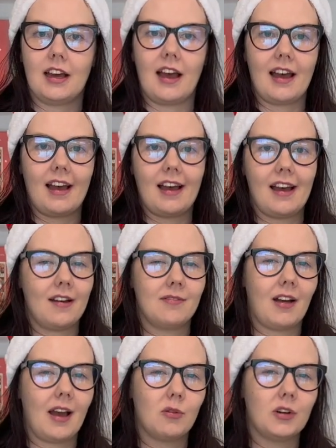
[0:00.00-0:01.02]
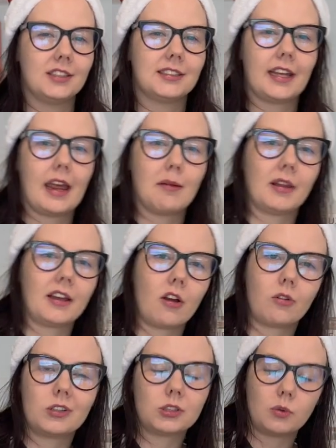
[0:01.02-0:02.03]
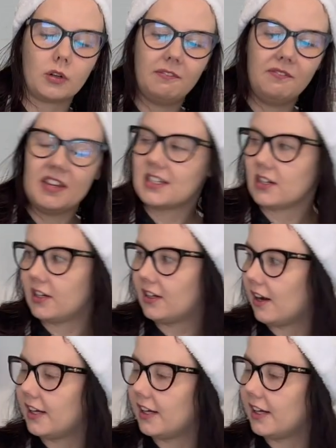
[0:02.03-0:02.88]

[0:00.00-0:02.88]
I wouldn't say I'm like a crossword wizard.